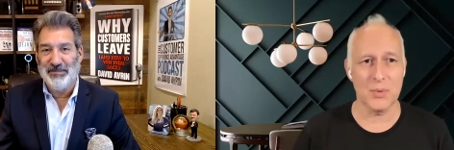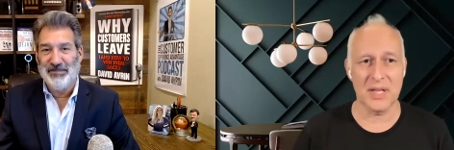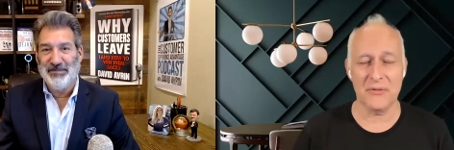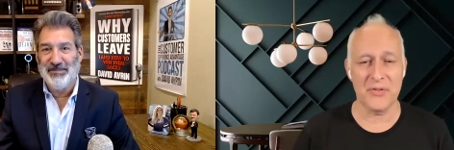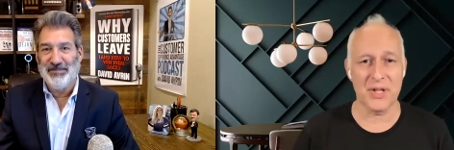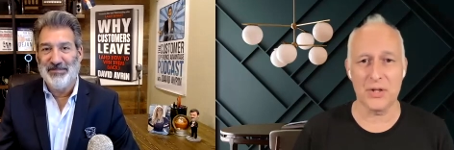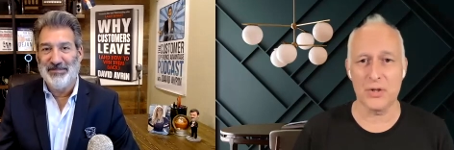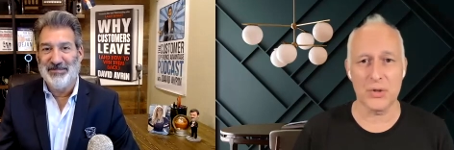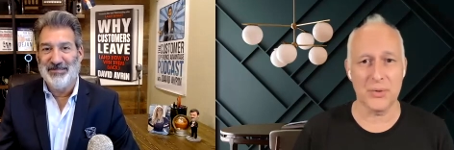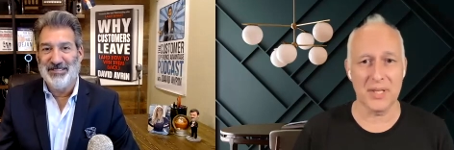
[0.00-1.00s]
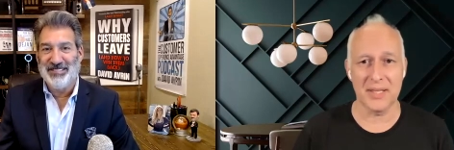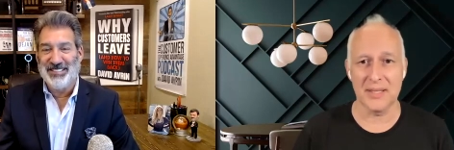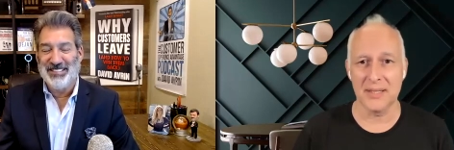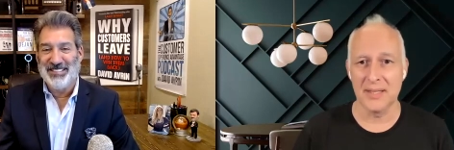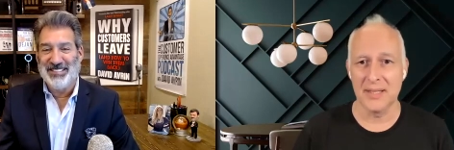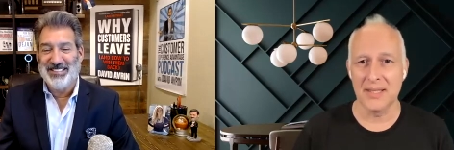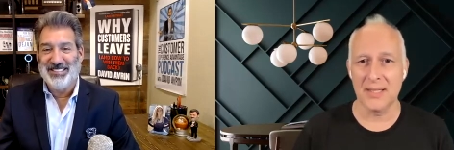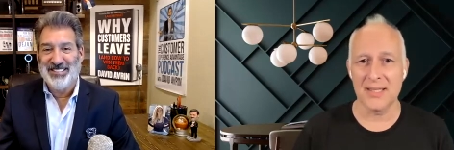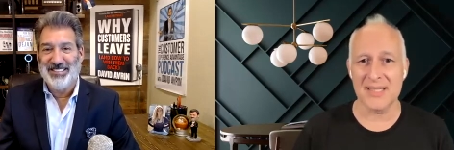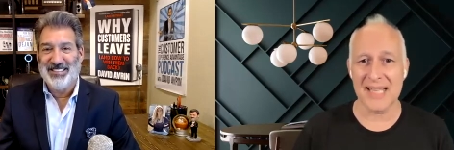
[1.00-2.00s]
Speaker 1: with everything you're doing.
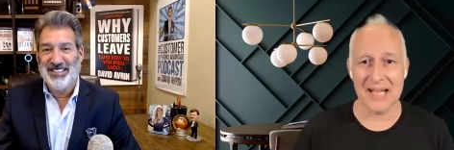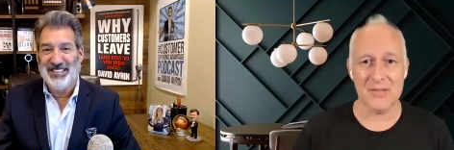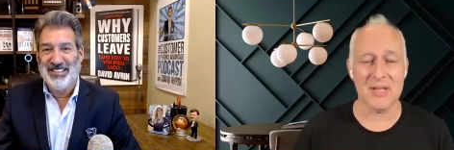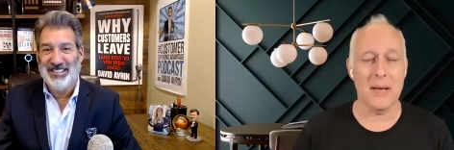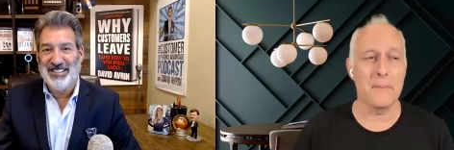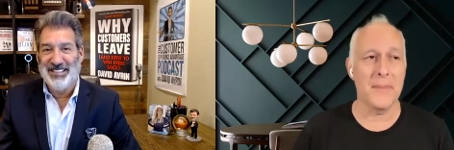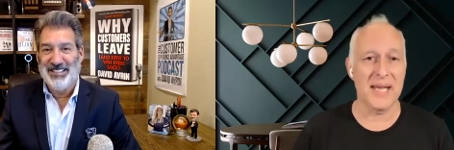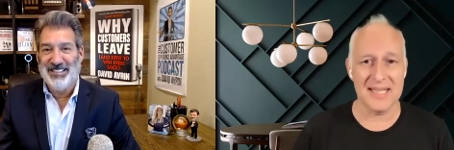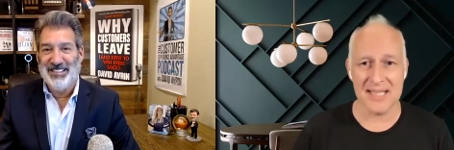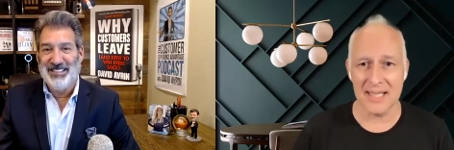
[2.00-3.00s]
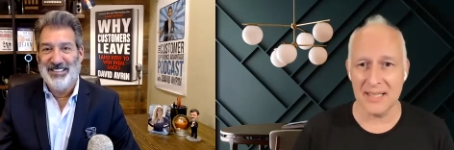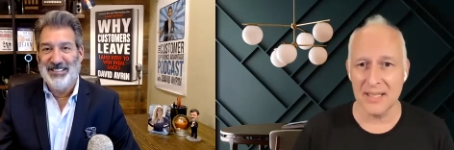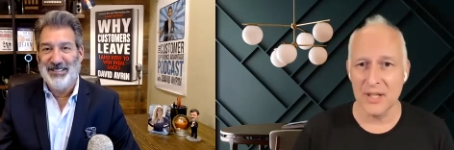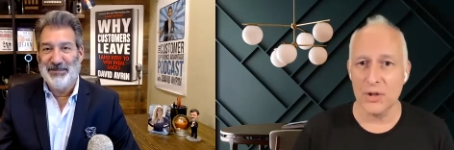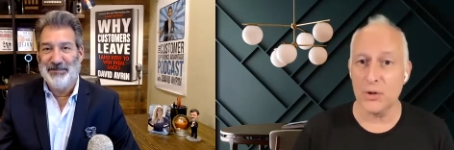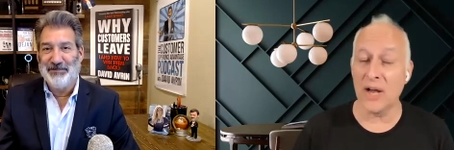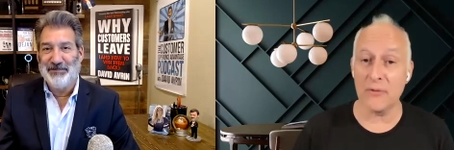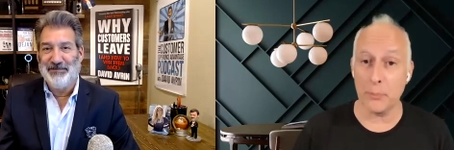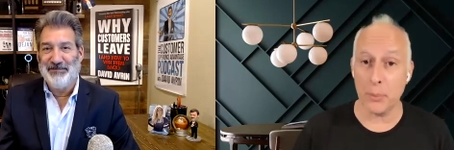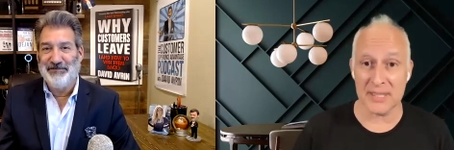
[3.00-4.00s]
It sounds amazing. You
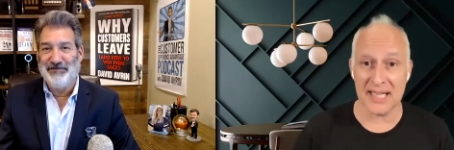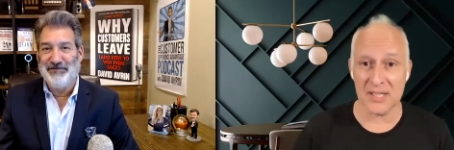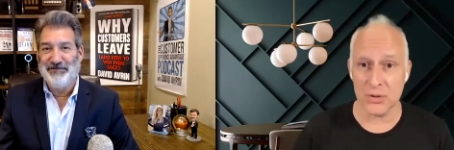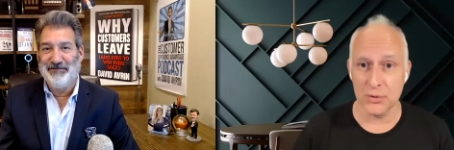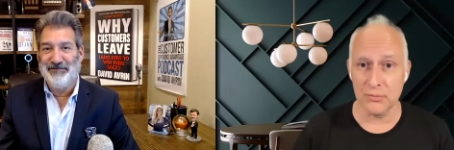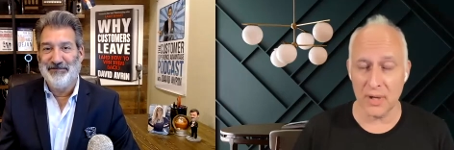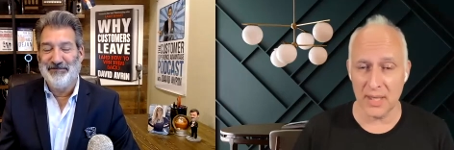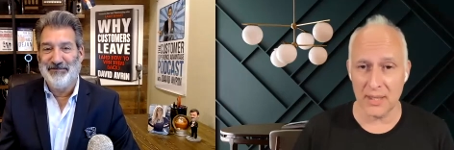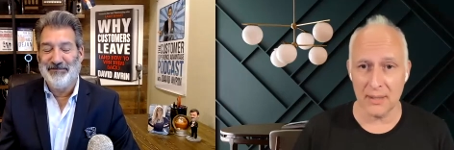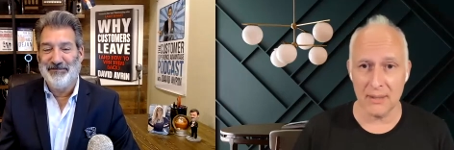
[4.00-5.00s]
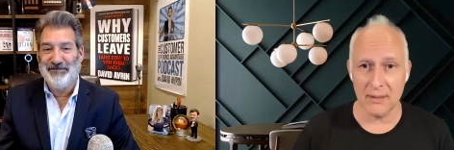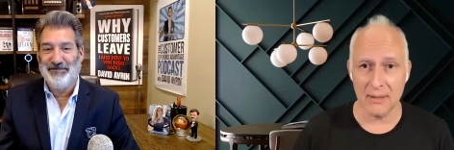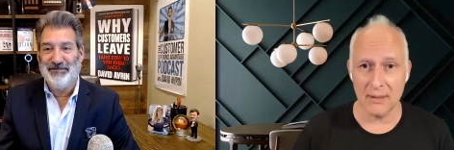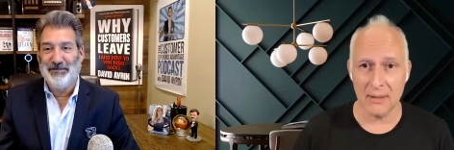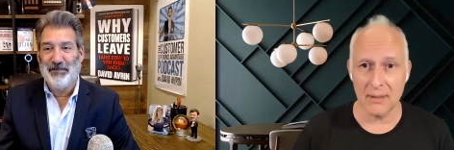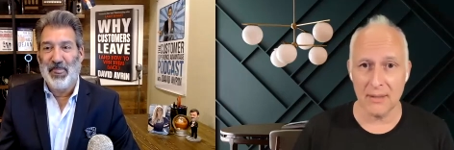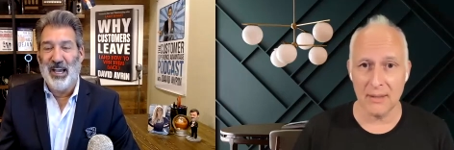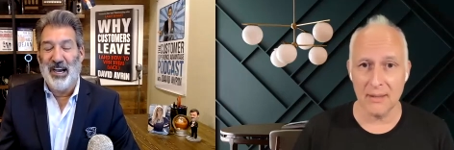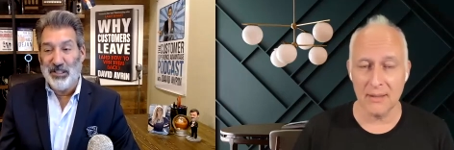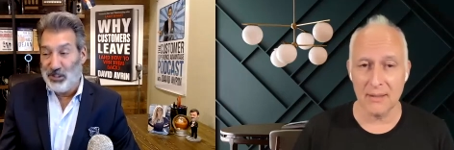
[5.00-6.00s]
have a podcast too, right?
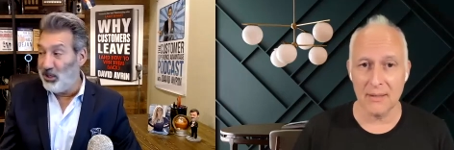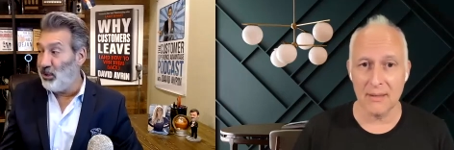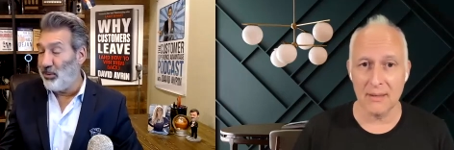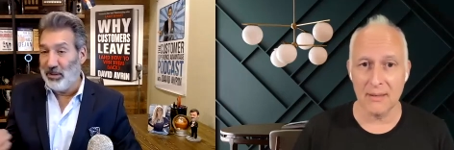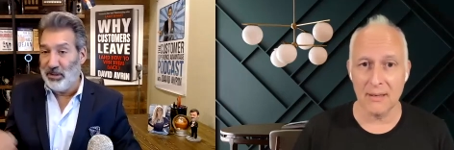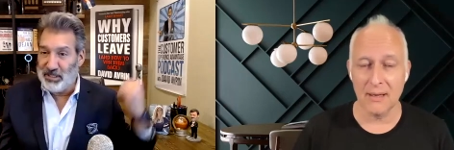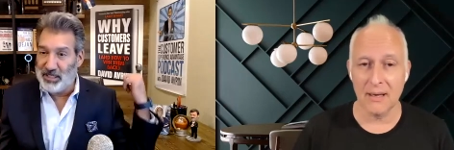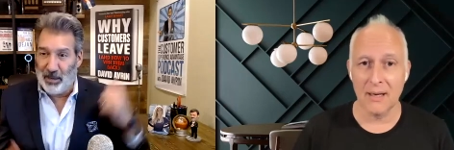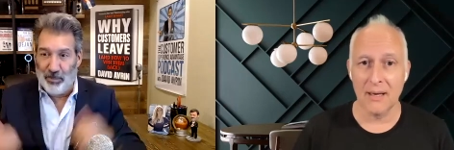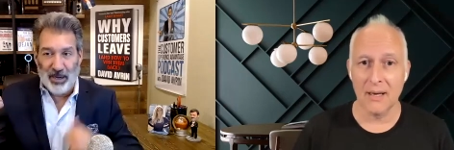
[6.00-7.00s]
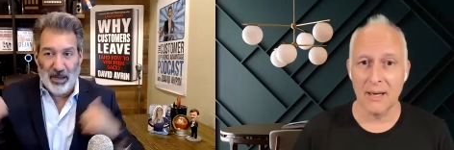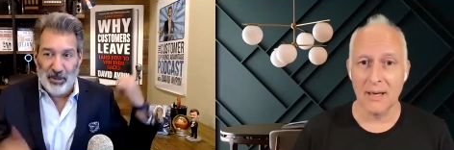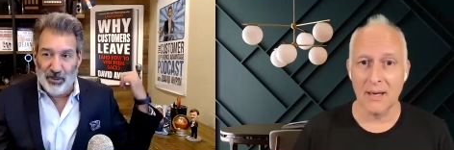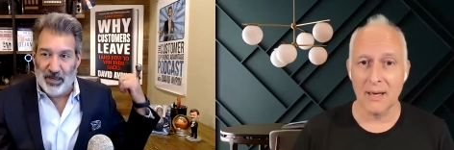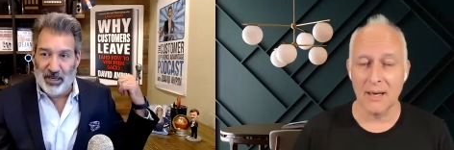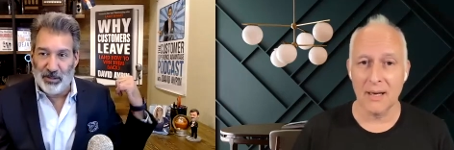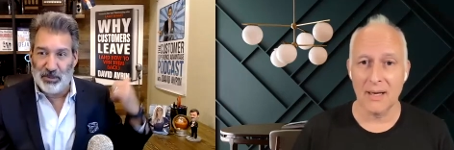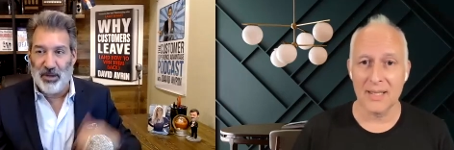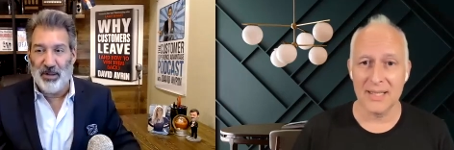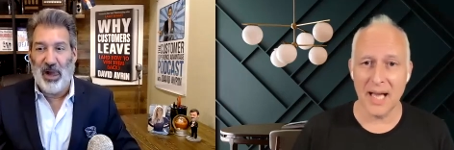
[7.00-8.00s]
Speaker 2: I do. A little sign behind me right here as
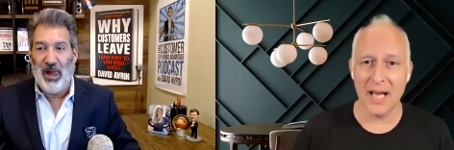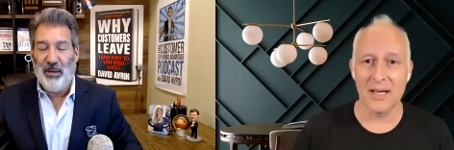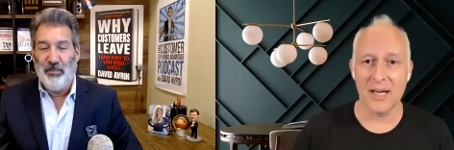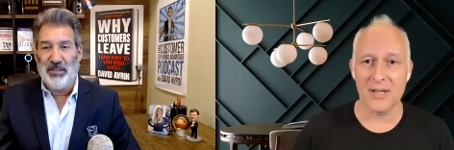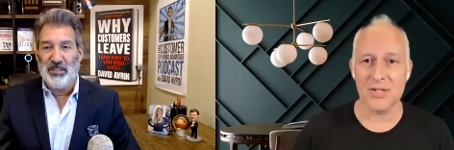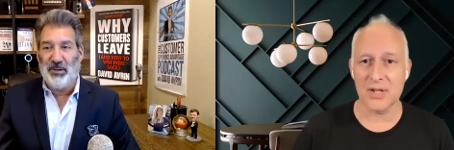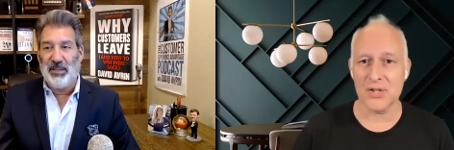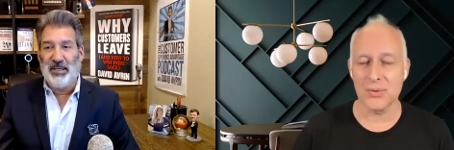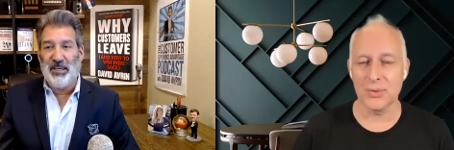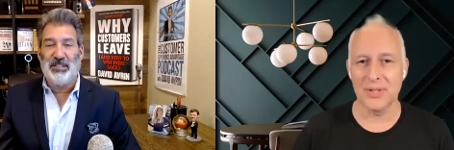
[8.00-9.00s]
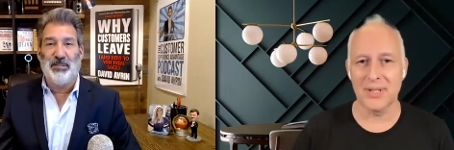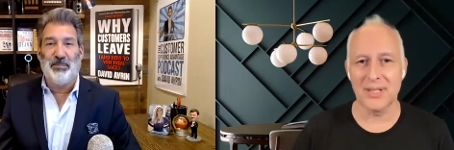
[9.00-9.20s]
well. Yeah. Mine's called the Customer